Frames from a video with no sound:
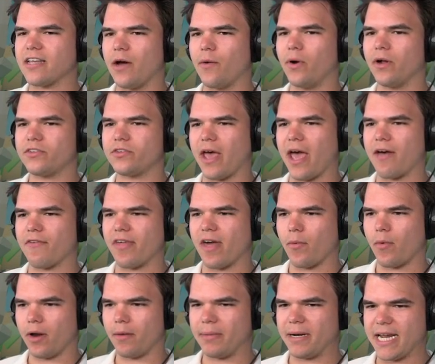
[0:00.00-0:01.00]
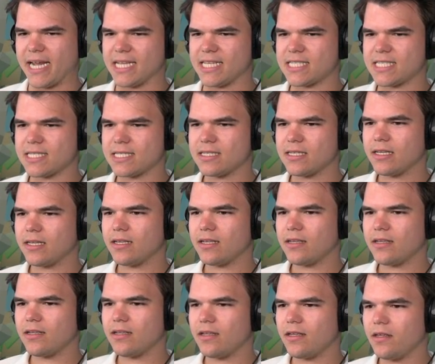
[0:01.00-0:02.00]
I want to have that one, please.
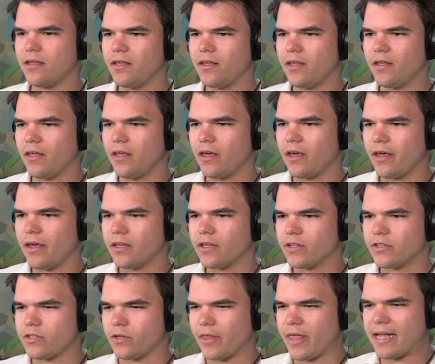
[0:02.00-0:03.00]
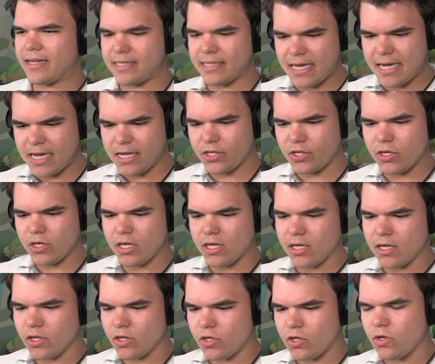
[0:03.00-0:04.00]
So that's
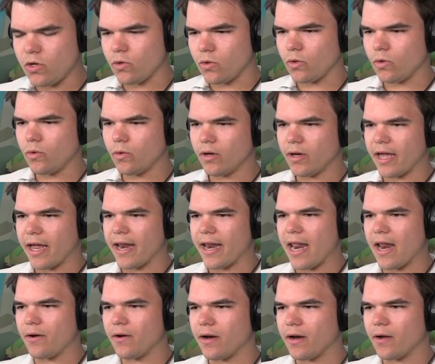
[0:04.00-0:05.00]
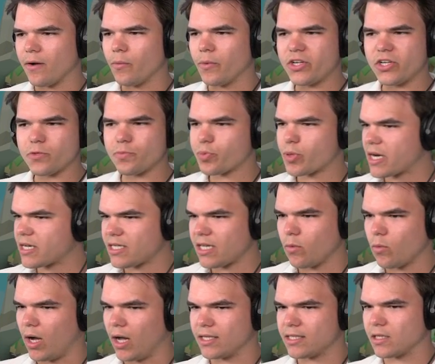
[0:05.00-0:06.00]
ETU, and then we just press it
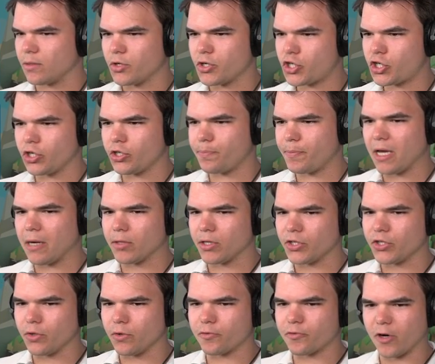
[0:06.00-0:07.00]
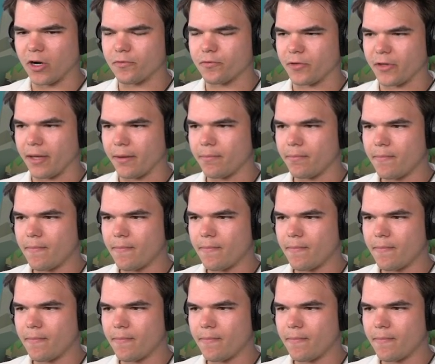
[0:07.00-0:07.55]
once, and we should be able to do a front flip.